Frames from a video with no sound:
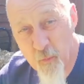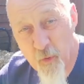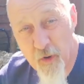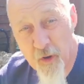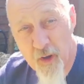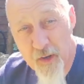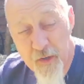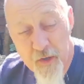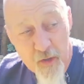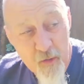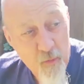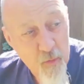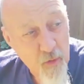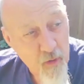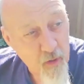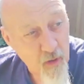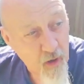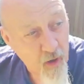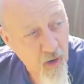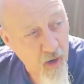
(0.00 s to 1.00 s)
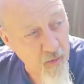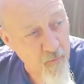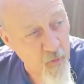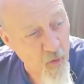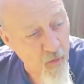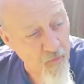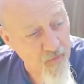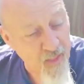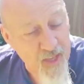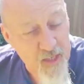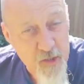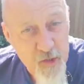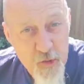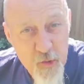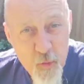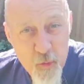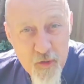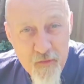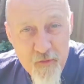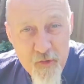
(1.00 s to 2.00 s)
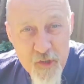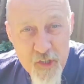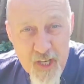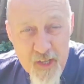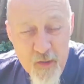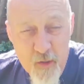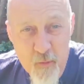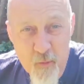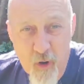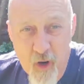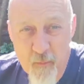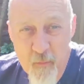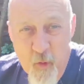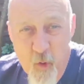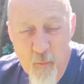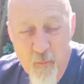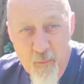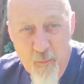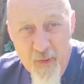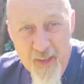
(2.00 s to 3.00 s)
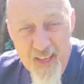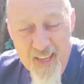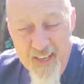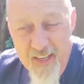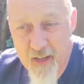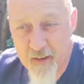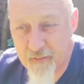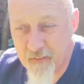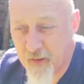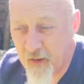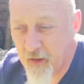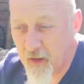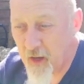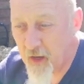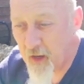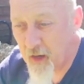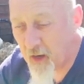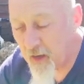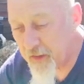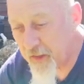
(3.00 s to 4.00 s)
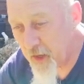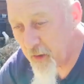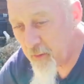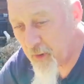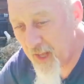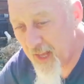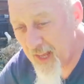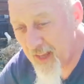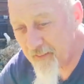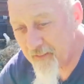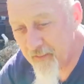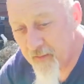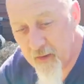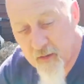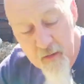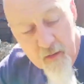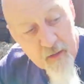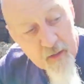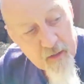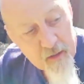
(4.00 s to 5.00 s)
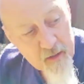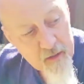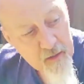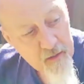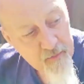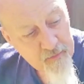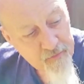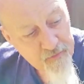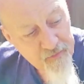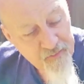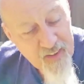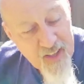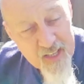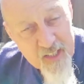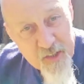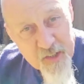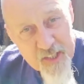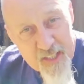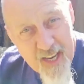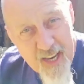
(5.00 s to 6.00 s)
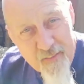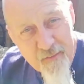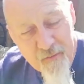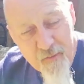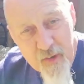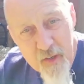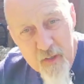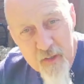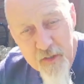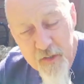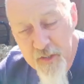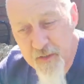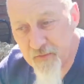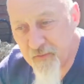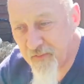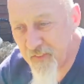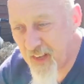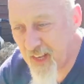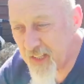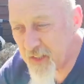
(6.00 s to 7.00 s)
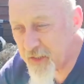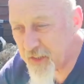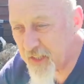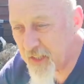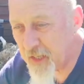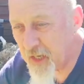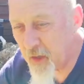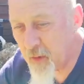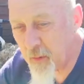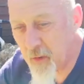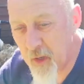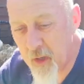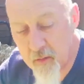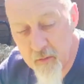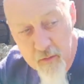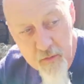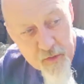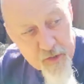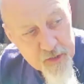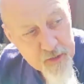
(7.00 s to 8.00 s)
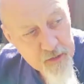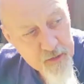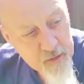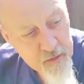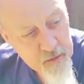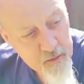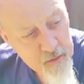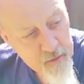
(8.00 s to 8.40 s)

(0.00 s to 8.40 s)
what I do. I'm not that sort of channel. I'm not big enough. I don't have fancy adverts and fancy logos and